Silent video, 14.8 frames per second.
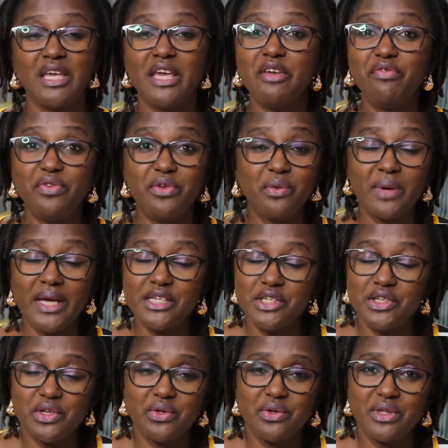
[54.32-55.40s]
If you went
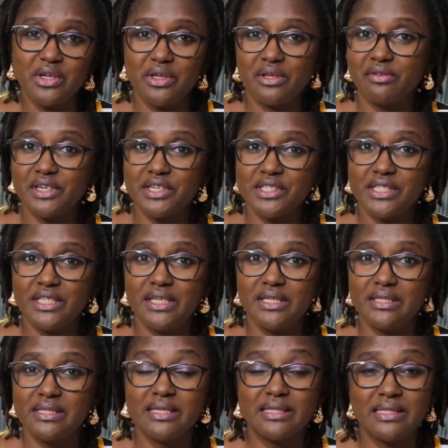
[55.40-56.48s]
through the
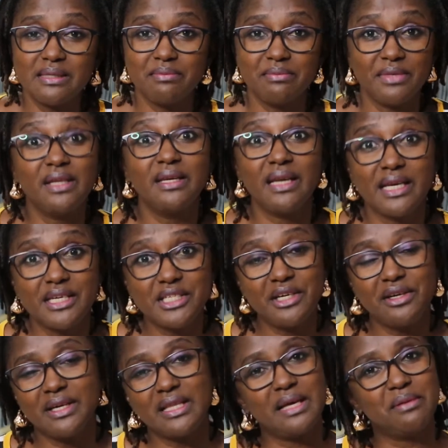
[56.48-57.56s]
university system in
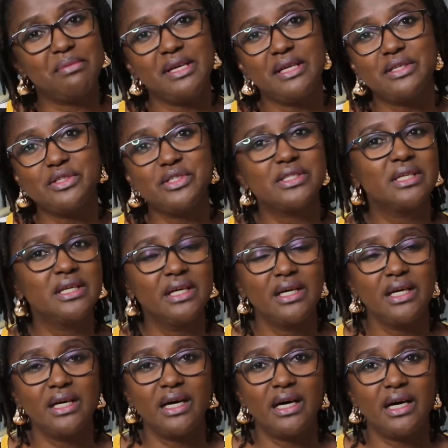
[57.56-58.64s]
Nigeria, that means
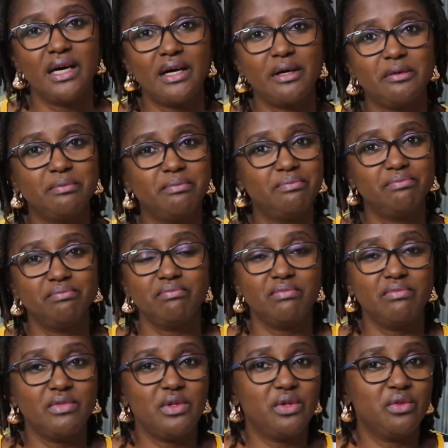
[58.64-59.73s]

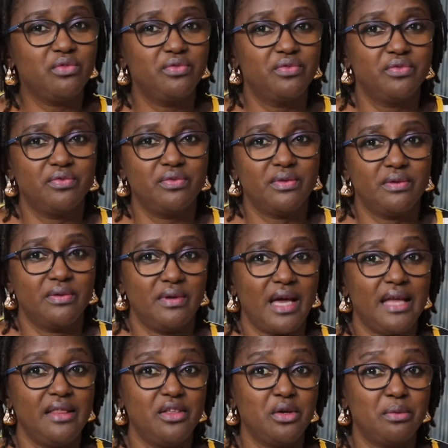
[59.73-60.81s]
you've
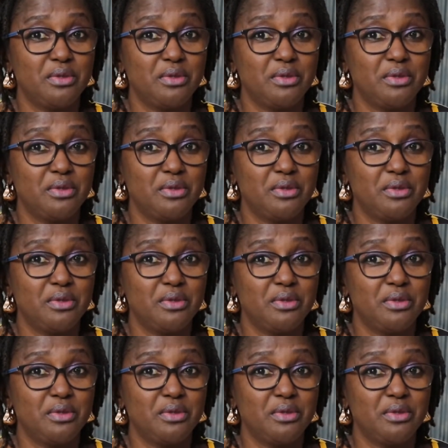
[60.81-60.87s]
had the